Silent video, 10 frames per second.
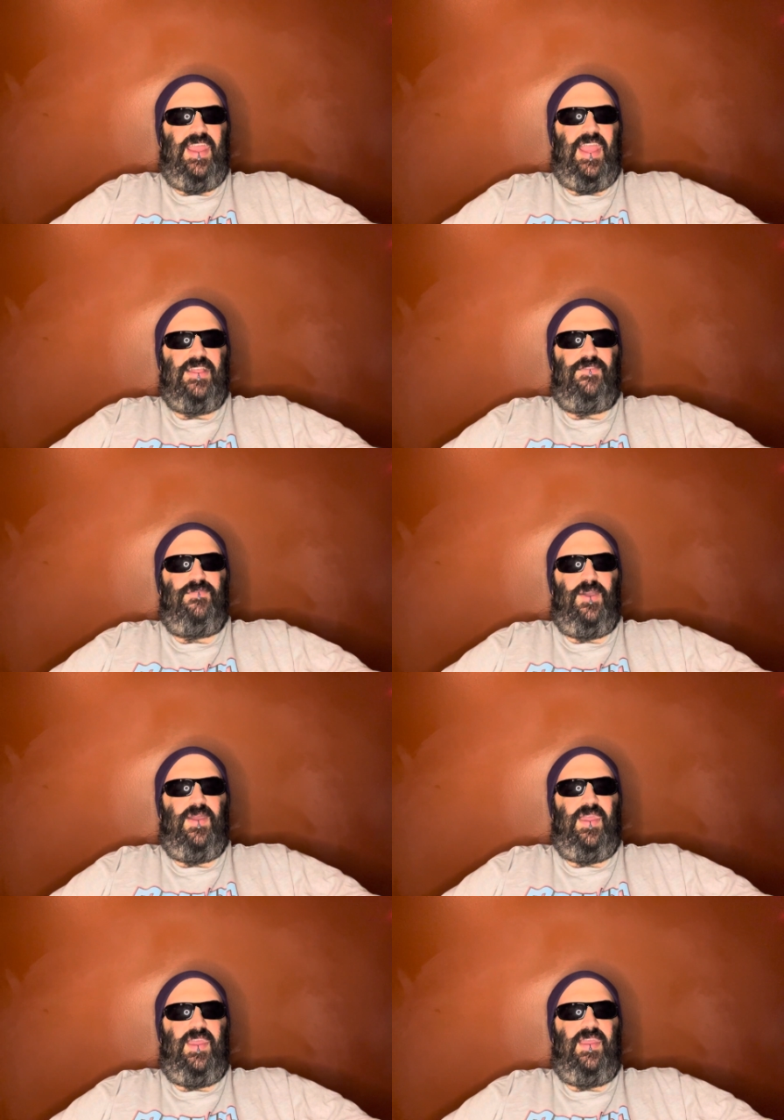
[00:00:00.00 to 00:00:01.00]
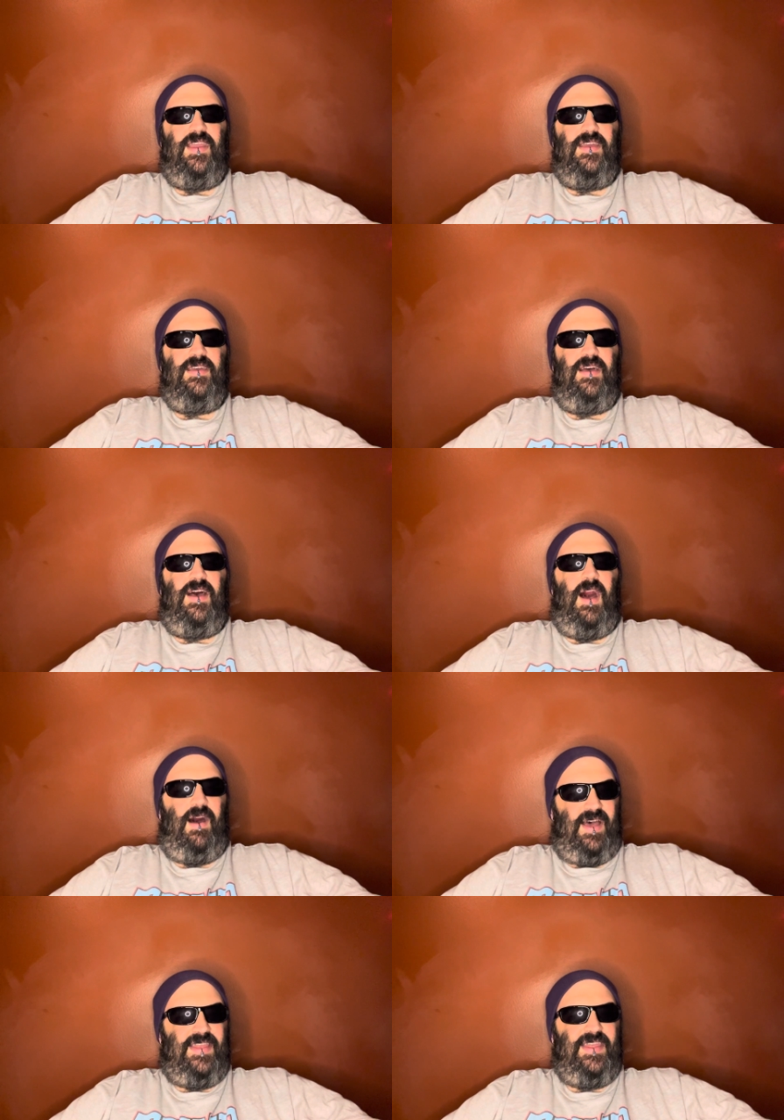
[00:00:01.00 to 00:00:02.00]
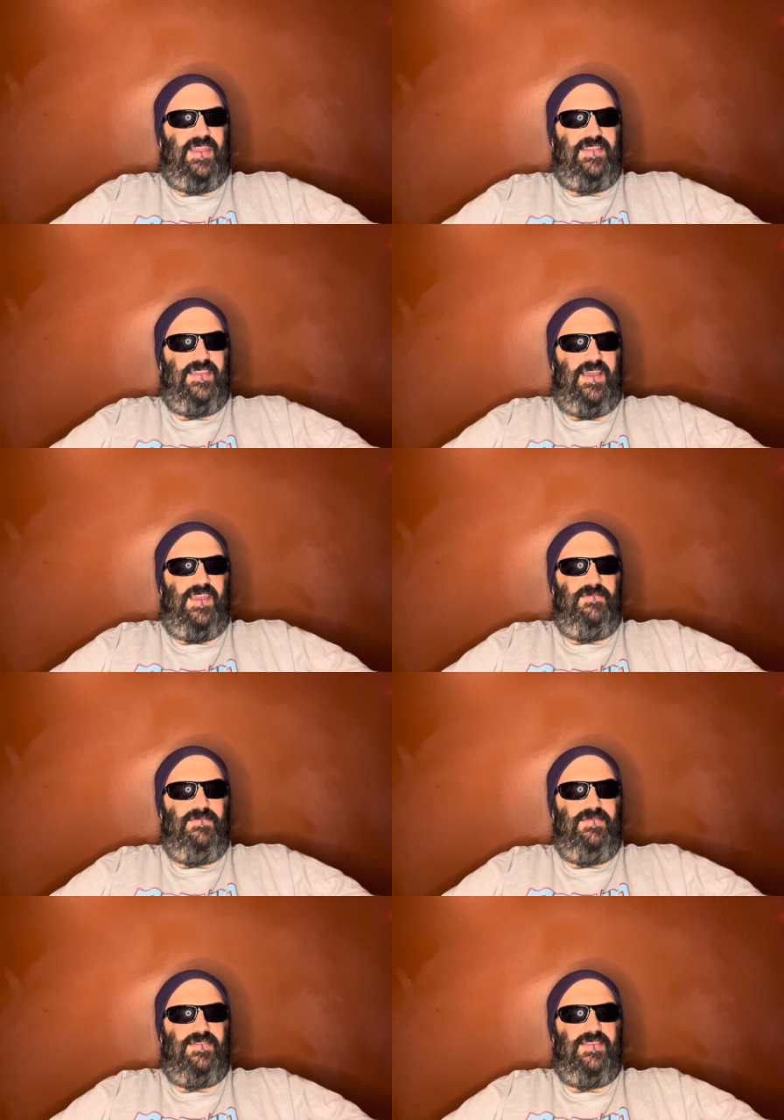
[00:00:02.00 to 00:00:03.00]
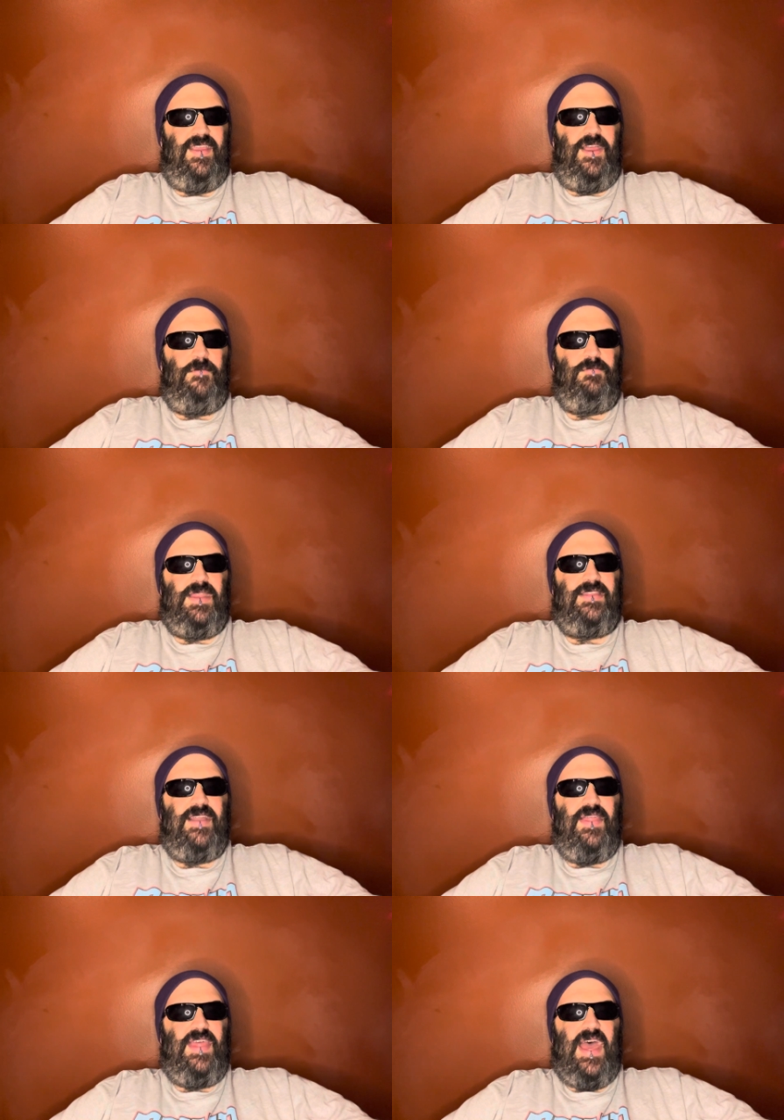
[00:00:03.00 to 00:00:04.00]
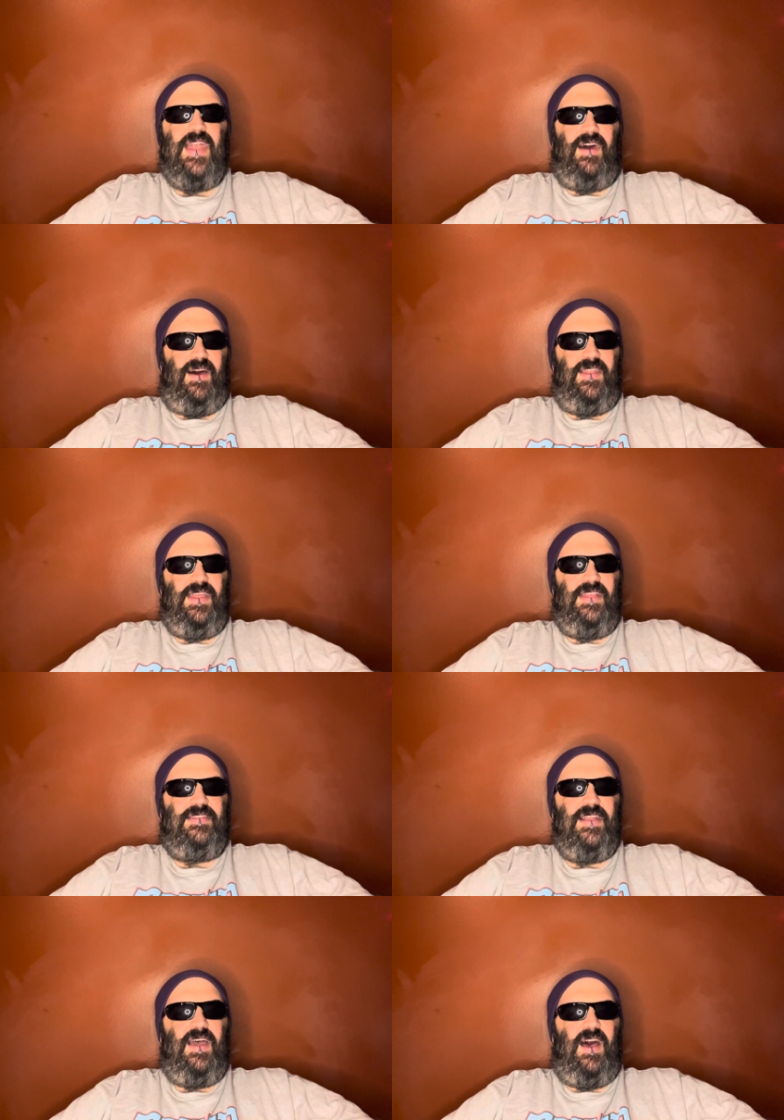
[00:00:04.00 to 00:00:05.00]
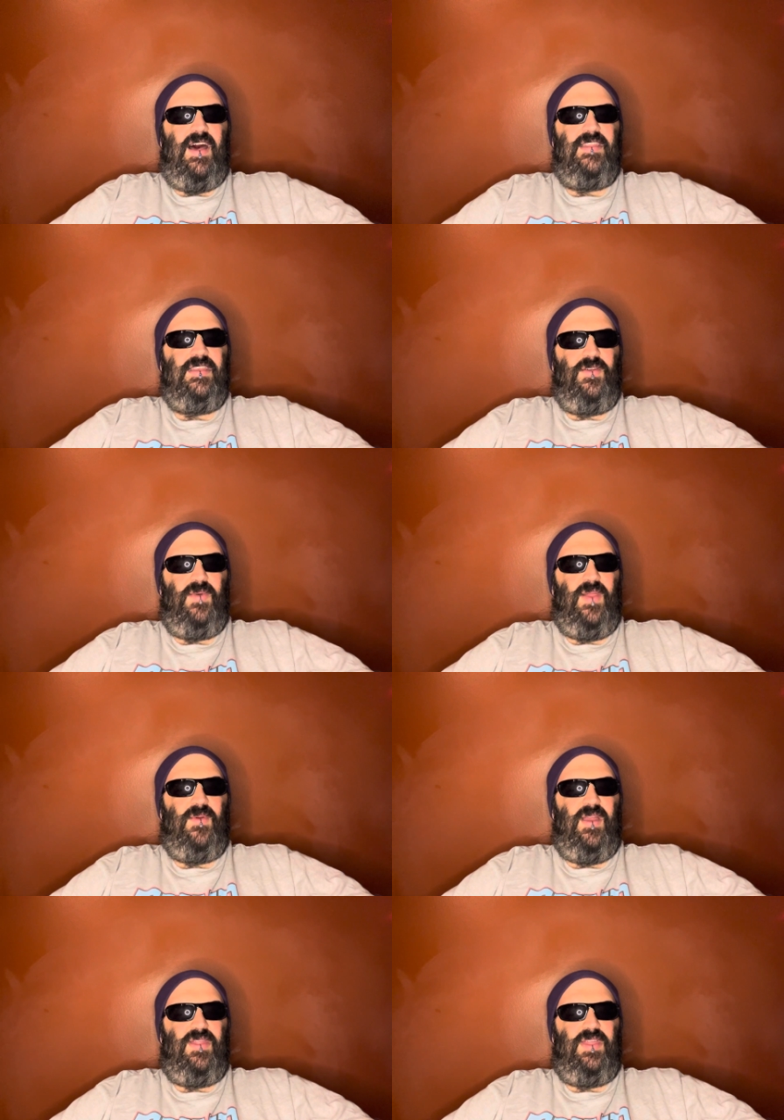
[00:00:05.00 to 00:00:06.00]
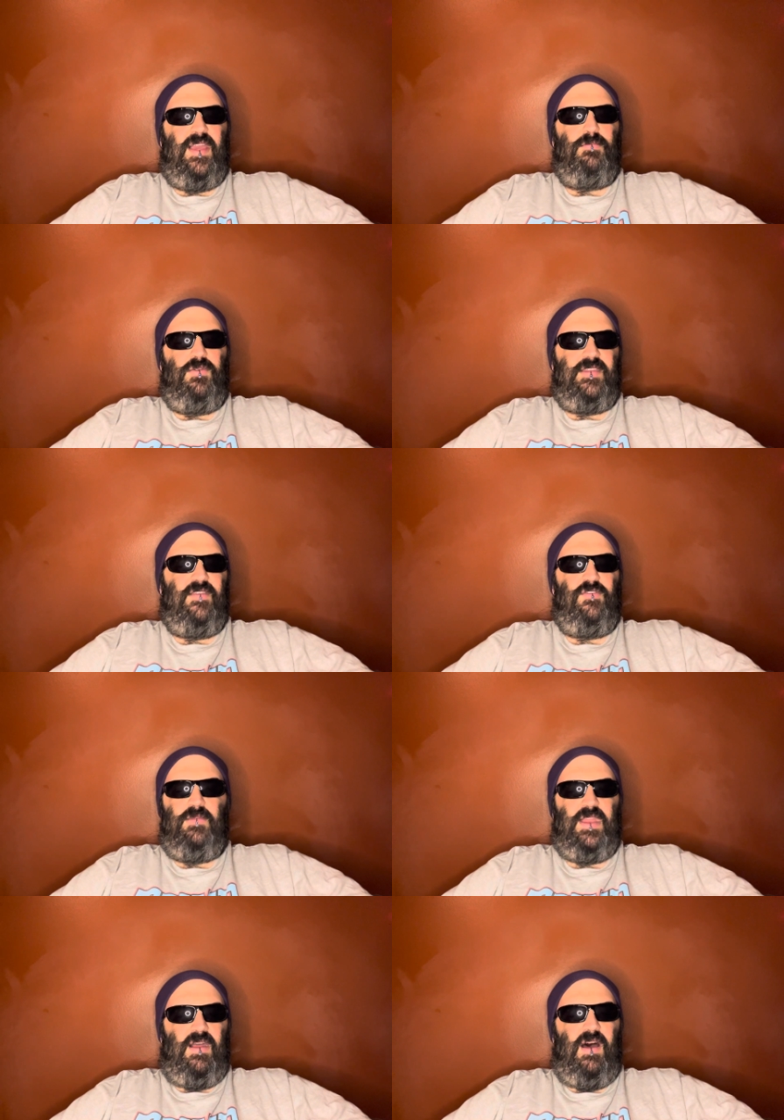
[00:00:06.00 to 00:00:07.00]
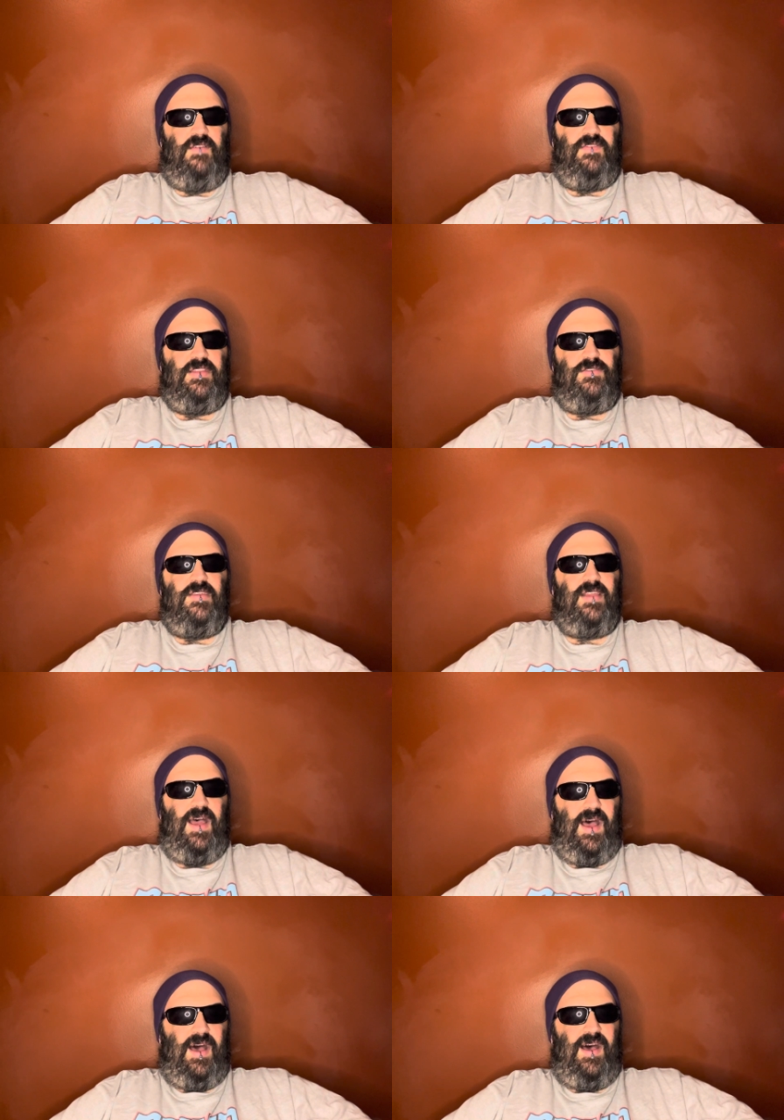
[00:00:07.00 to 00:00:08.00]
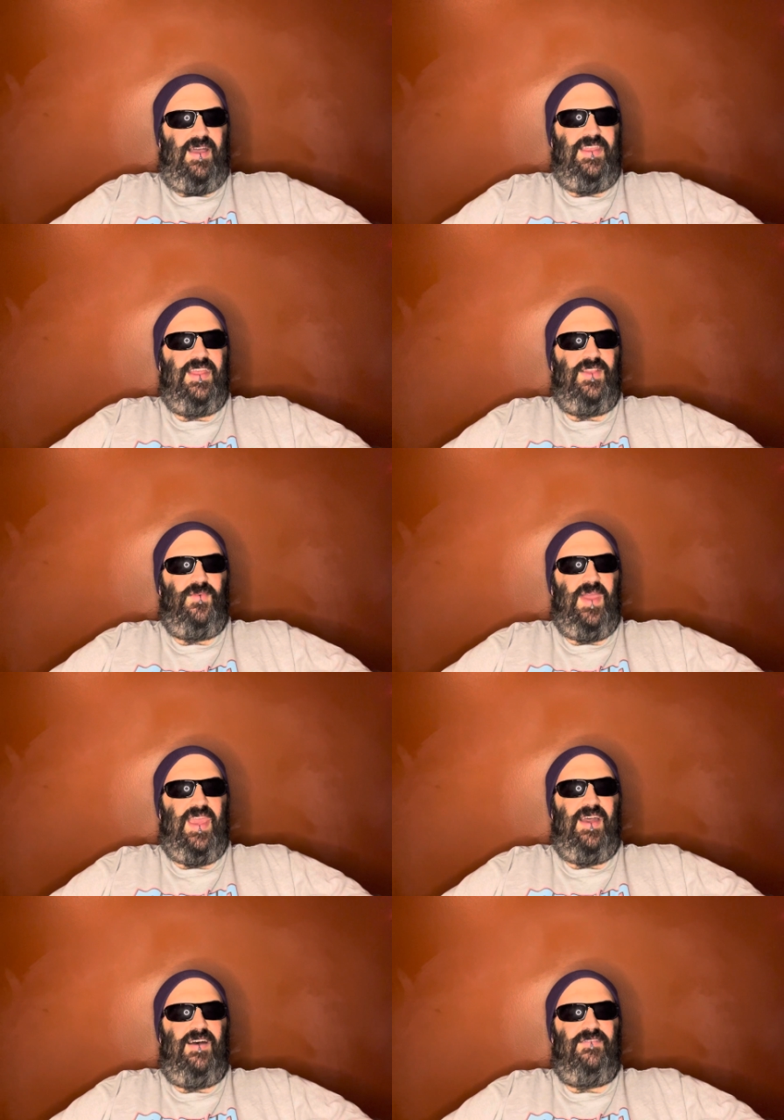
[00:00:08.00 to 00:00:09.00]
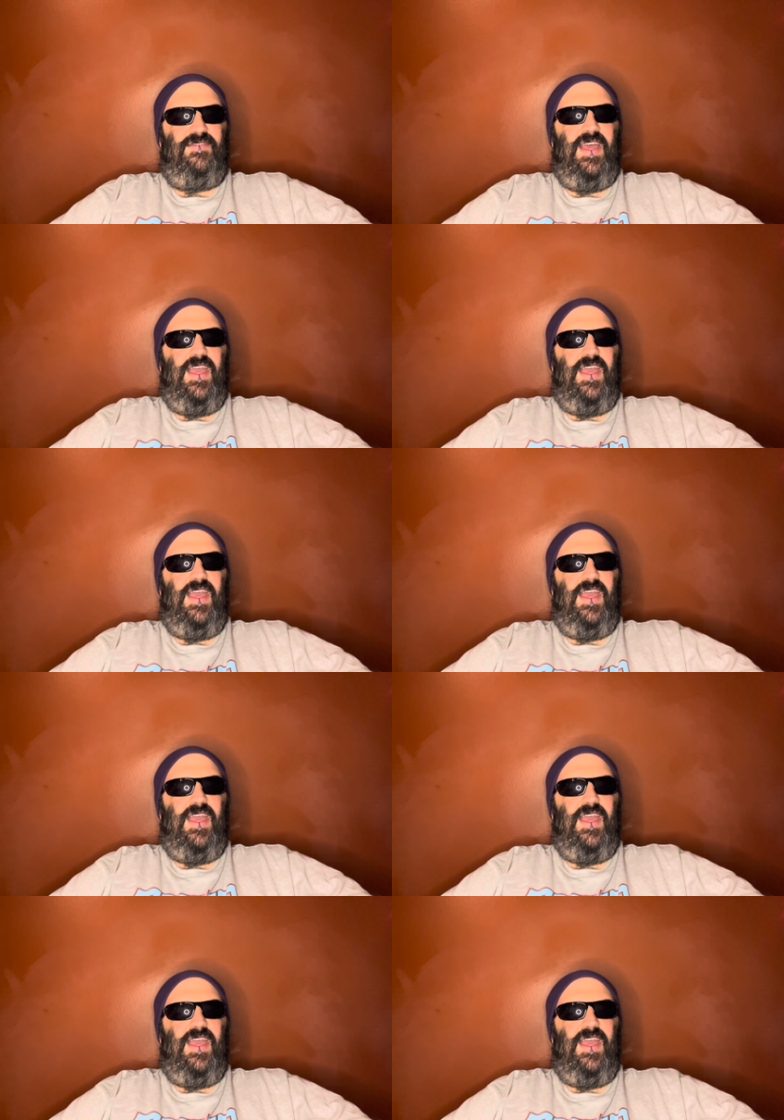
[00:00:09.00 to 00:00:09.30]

It's very odd at times, but it's not that odd. It's not odd in a way where I think it puts everybody off. It's just odd in a way of,